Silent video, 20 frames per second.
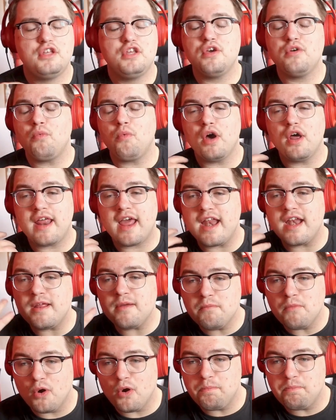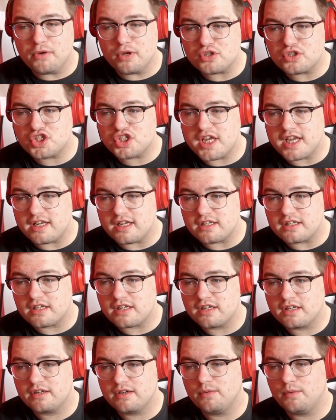You want any more bullshit?
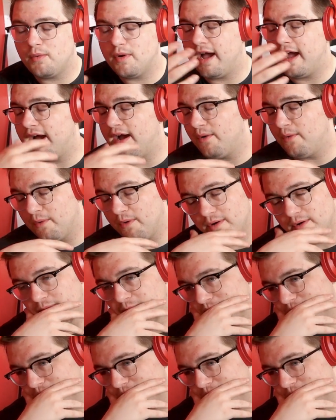Wow.